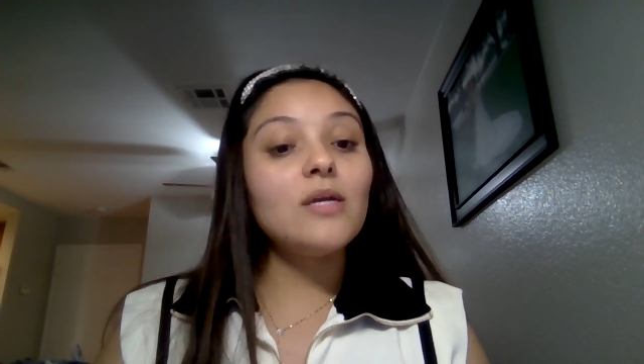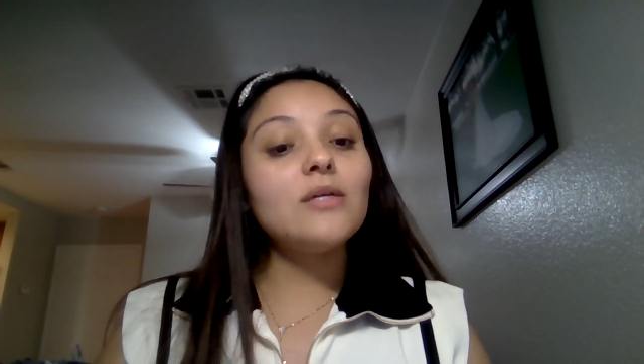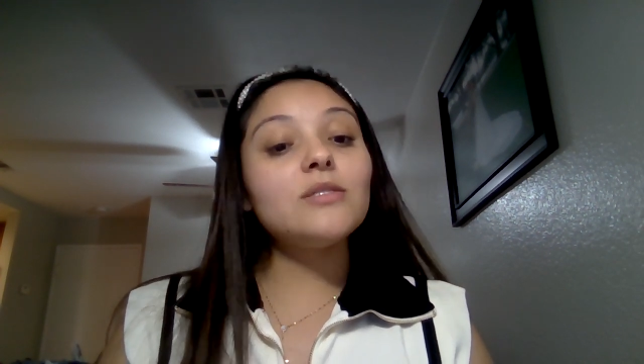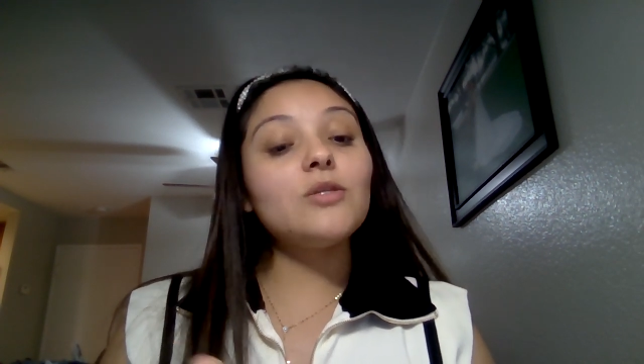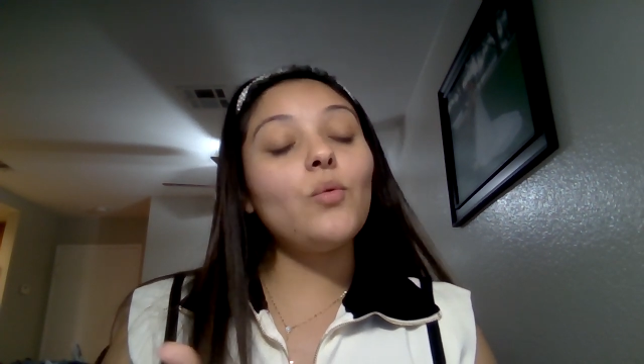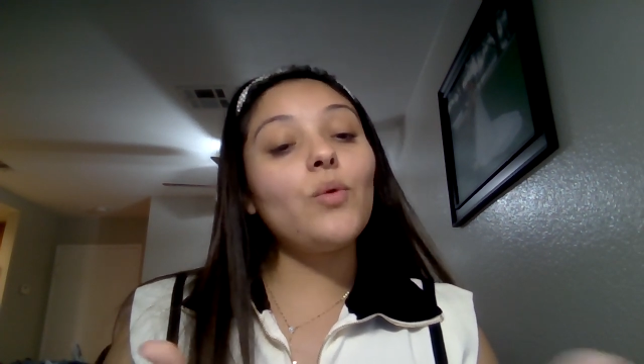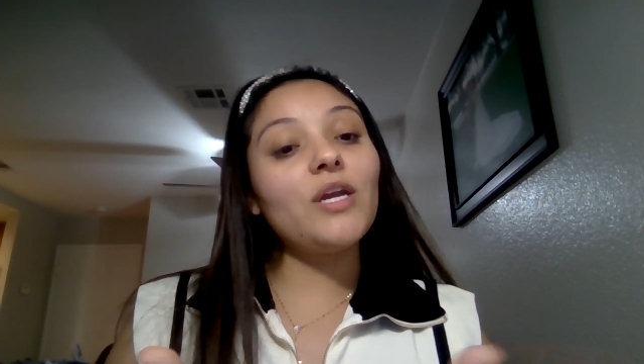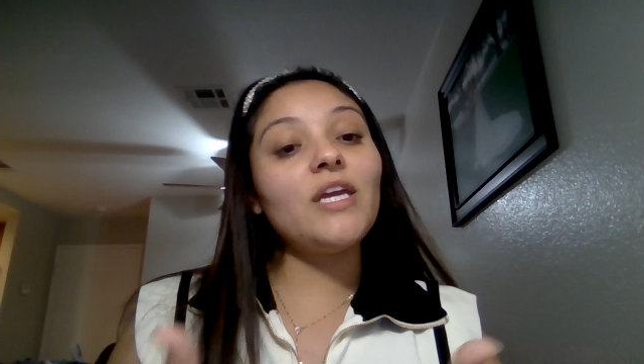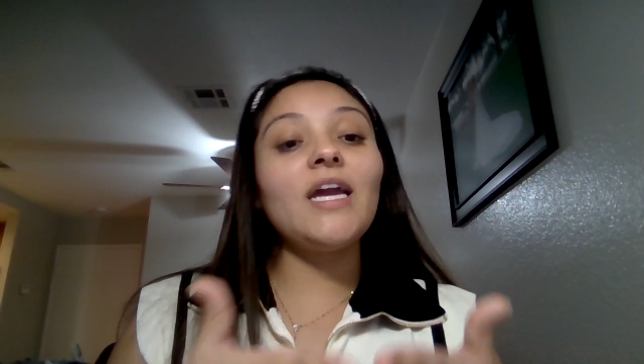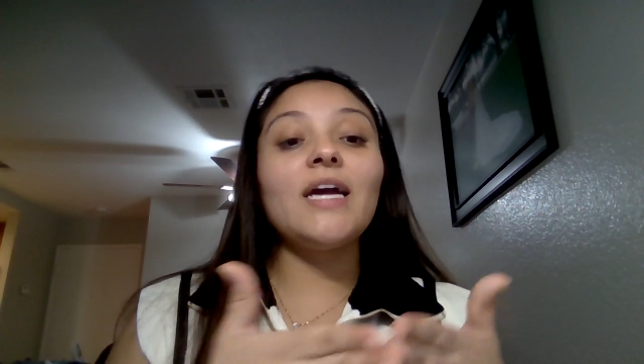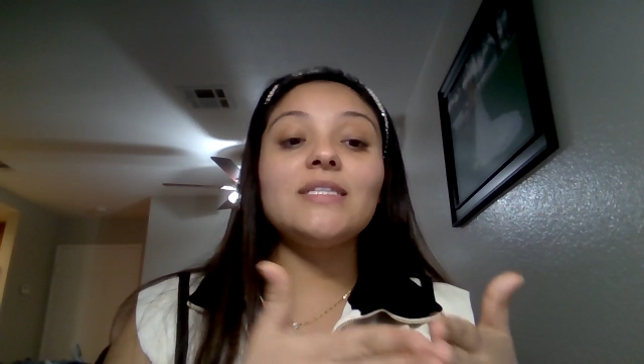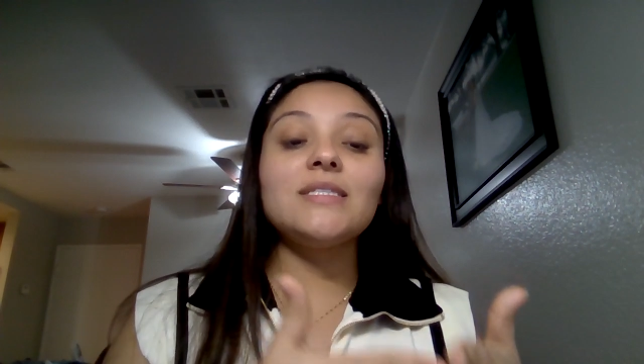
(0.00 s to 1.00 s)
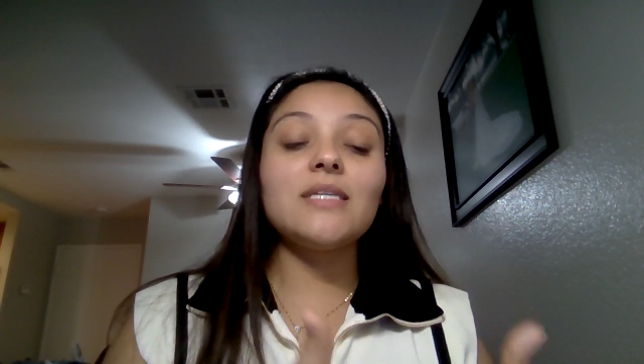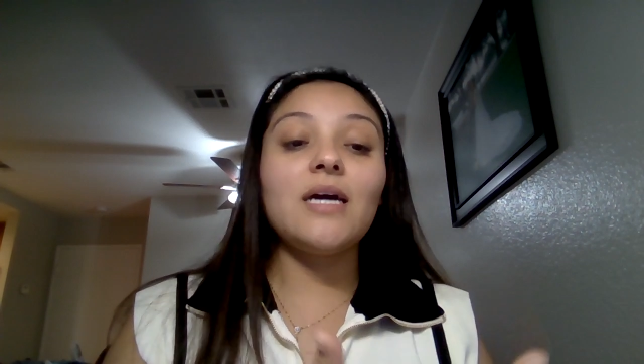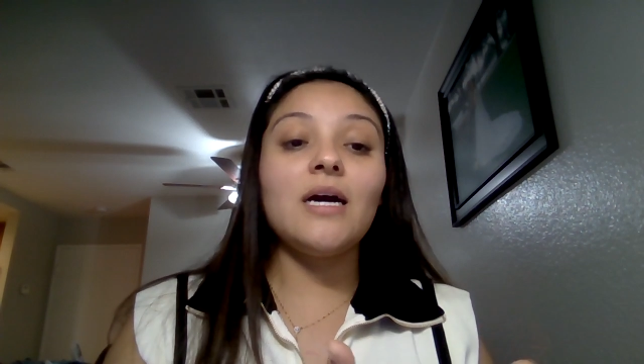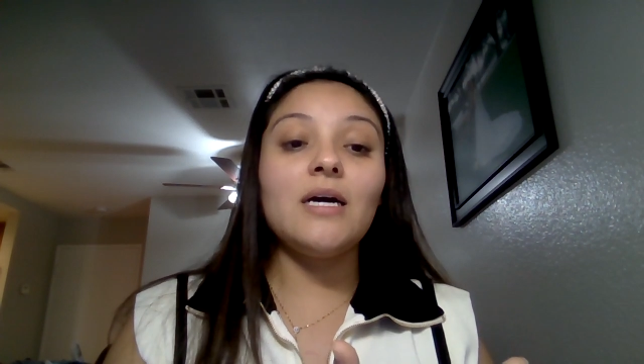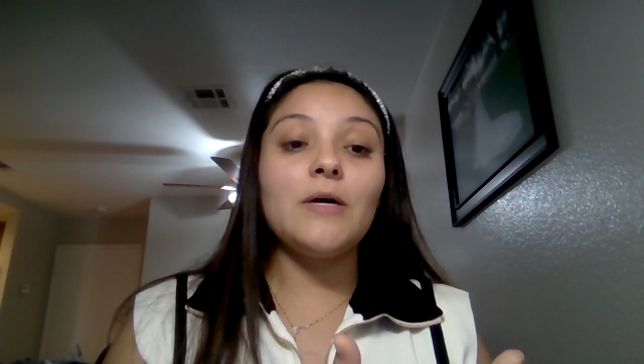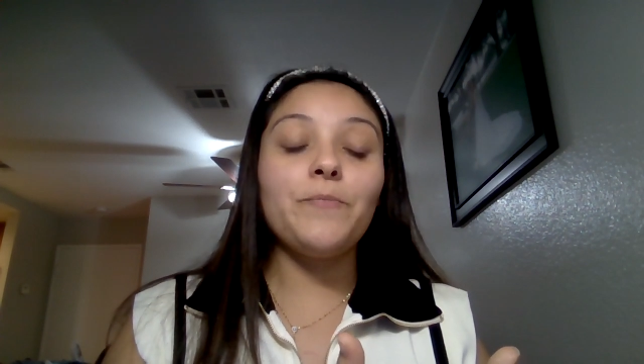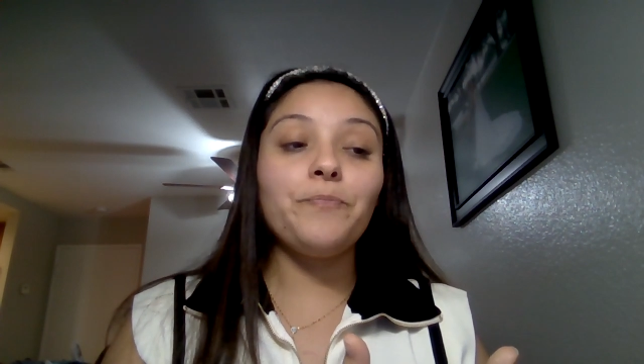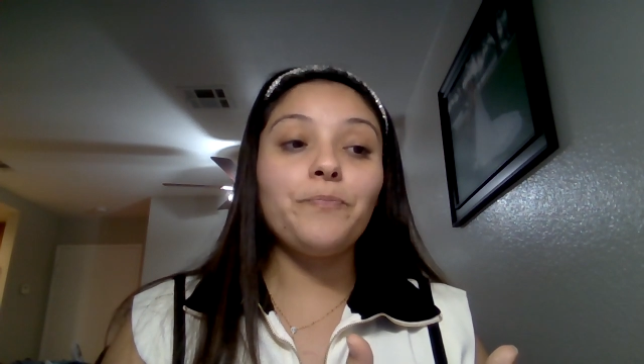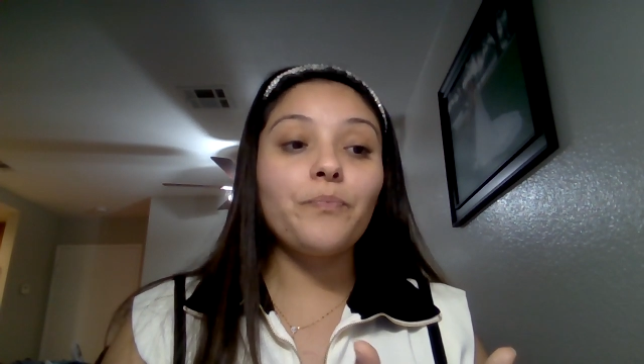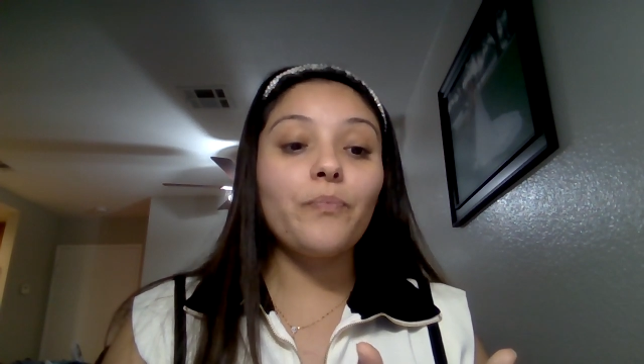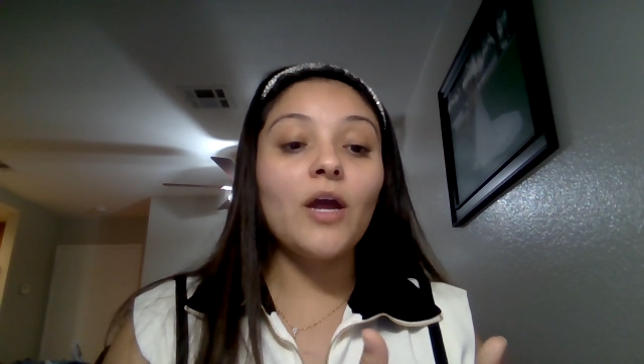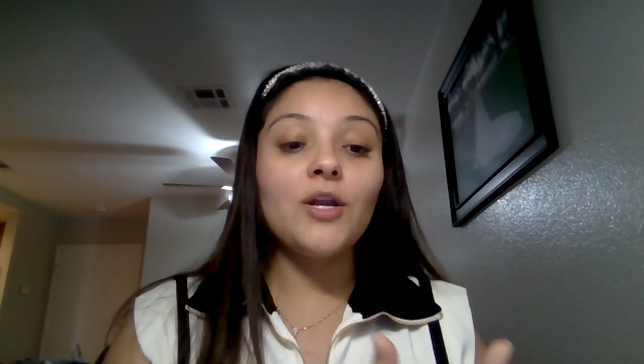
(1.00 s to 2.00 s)
So working as
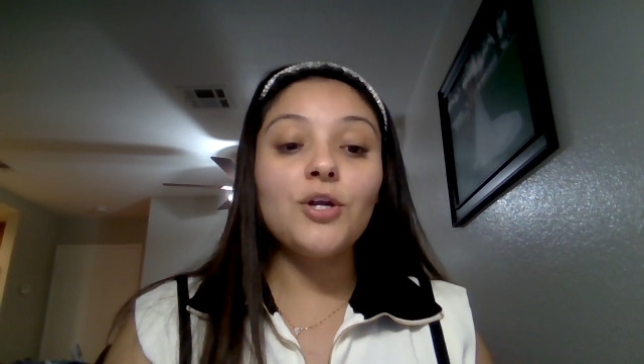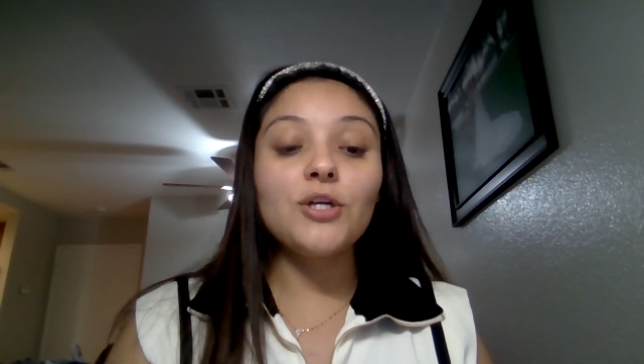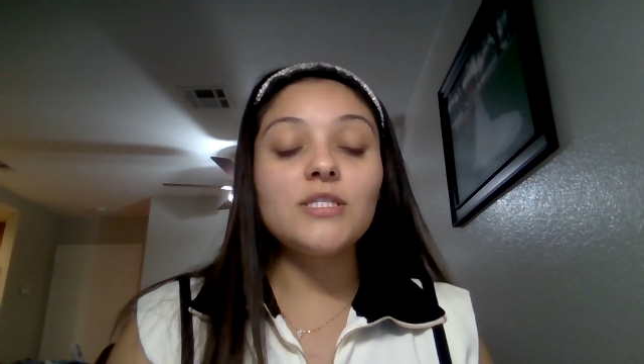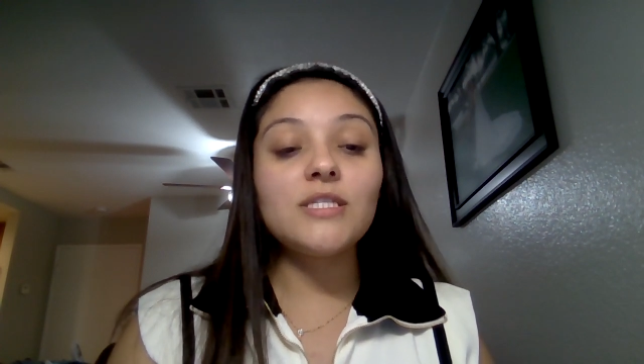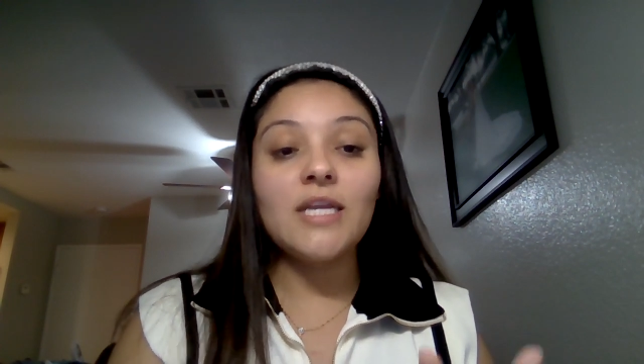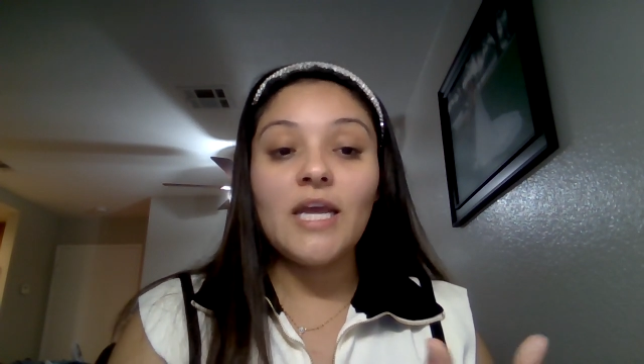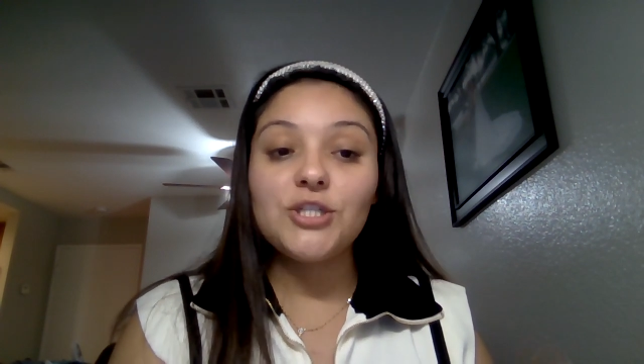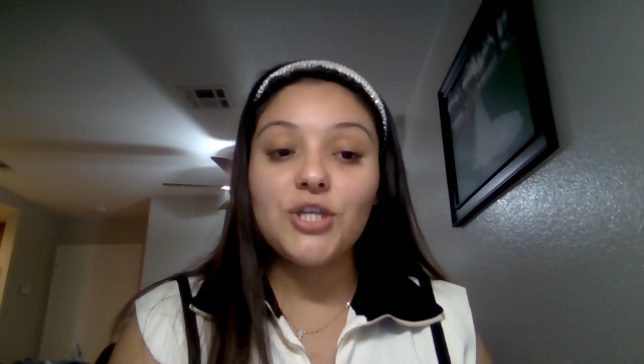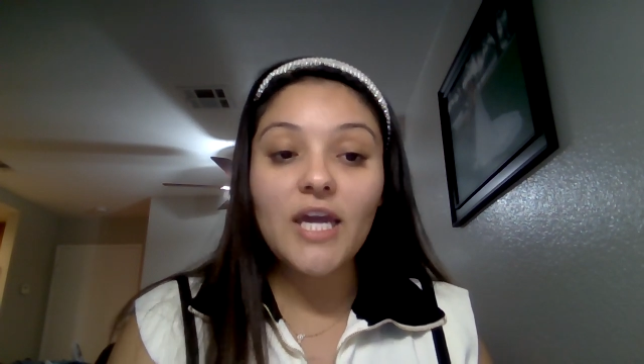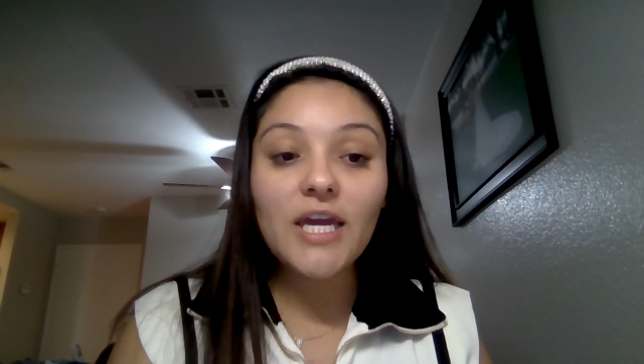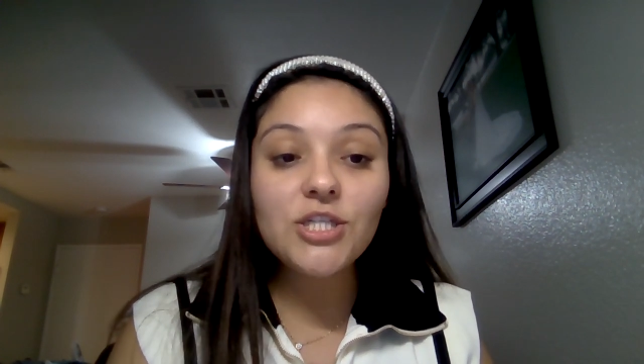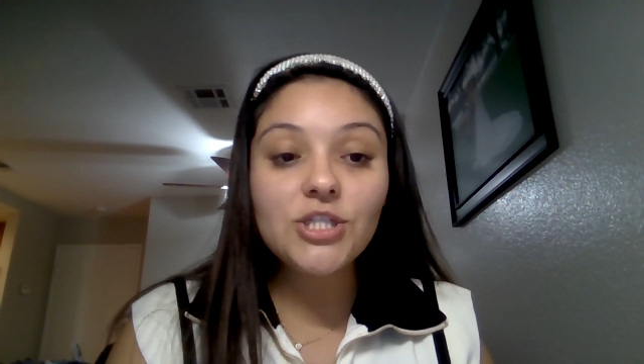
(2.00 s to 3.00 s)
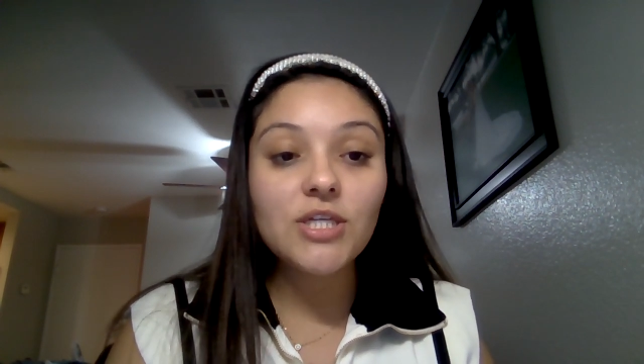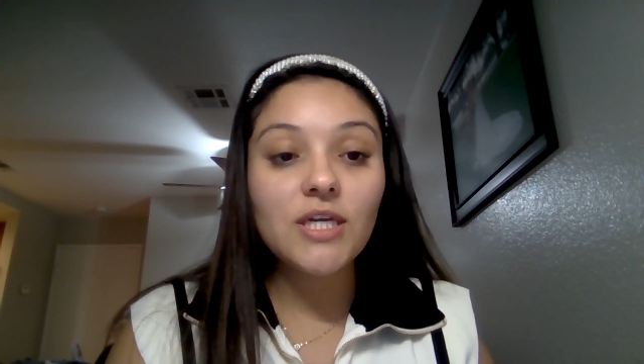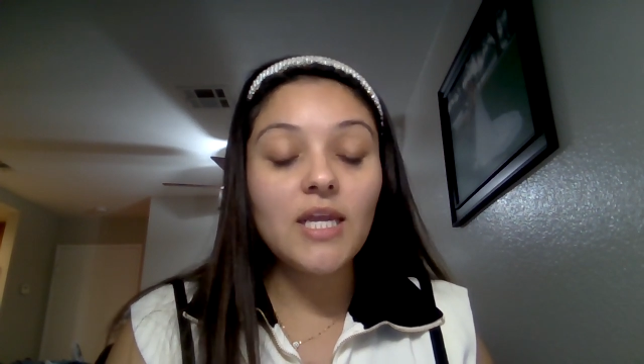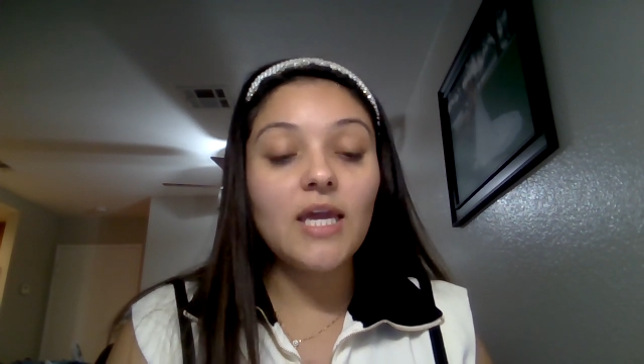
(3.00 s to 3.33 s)
a nurse in education,